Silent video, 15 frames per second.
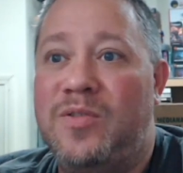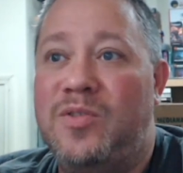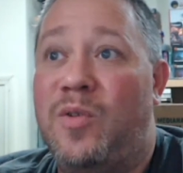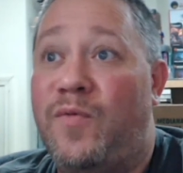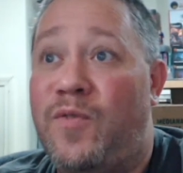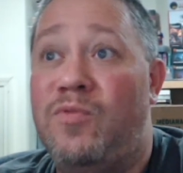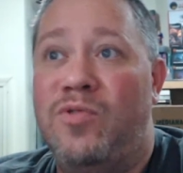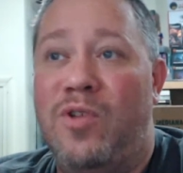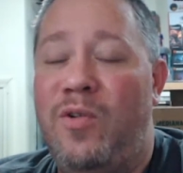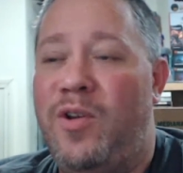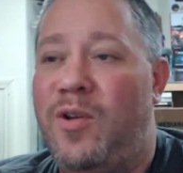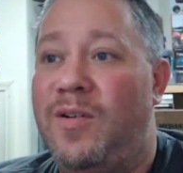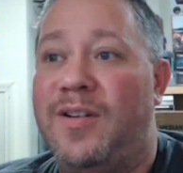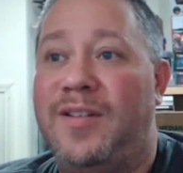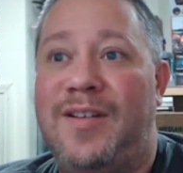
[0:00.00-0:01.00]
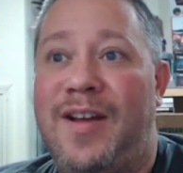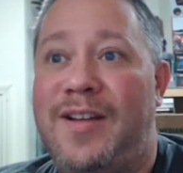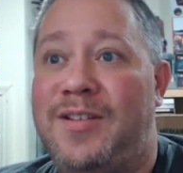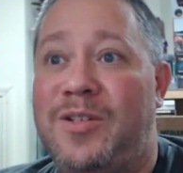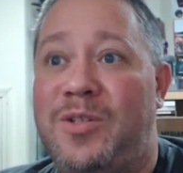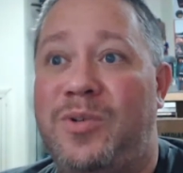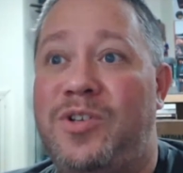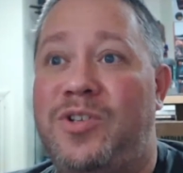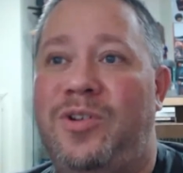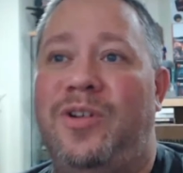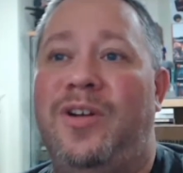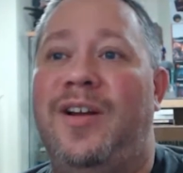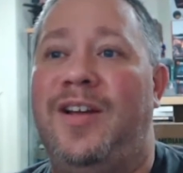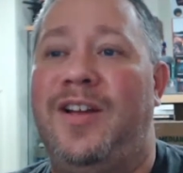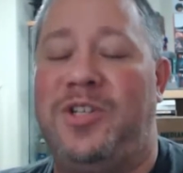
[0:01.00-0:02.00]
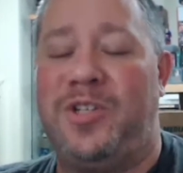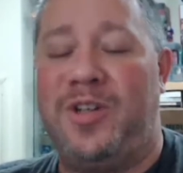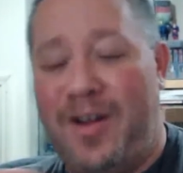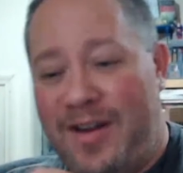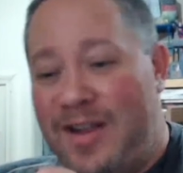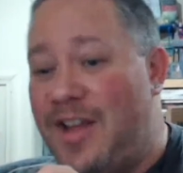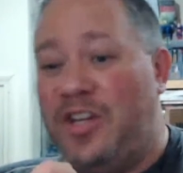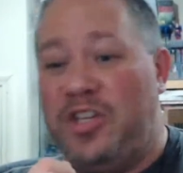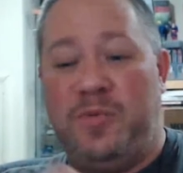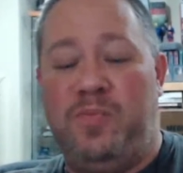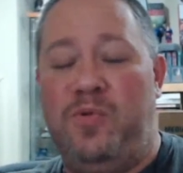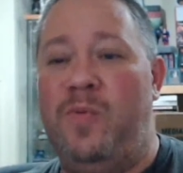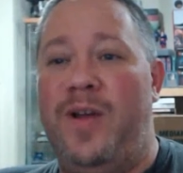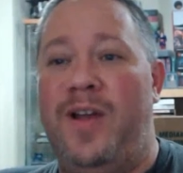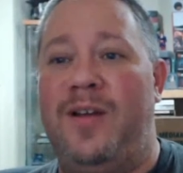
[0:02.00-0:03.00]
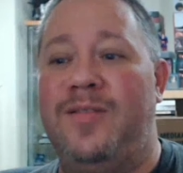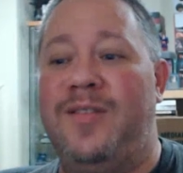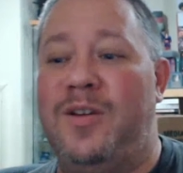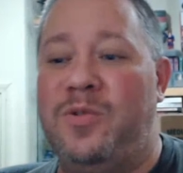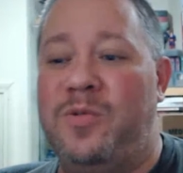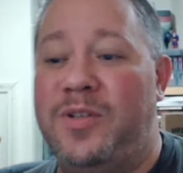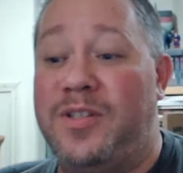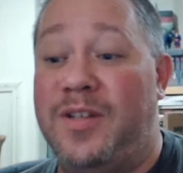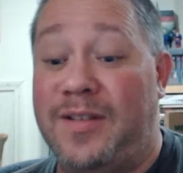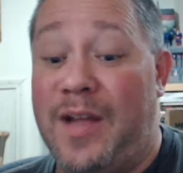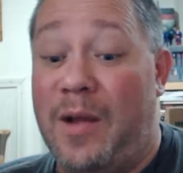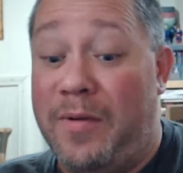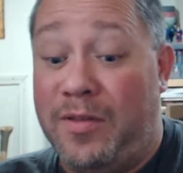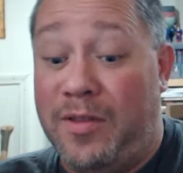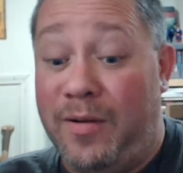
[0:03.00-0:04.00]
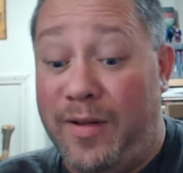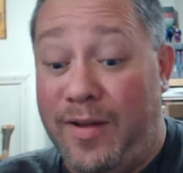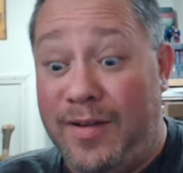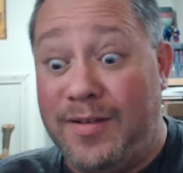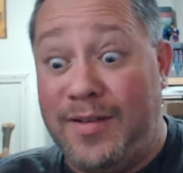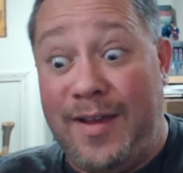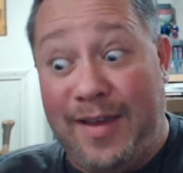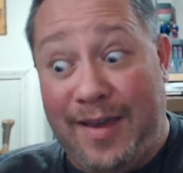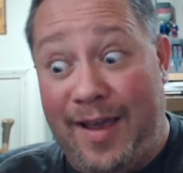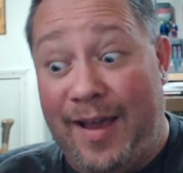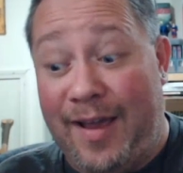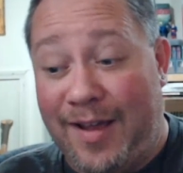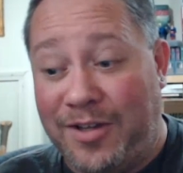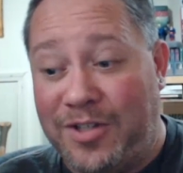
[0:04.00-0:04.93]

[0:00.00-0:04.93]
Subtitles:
So if you know you're in a tight situation, you're going to get shot, just pull back on that joystick. Now there is a catch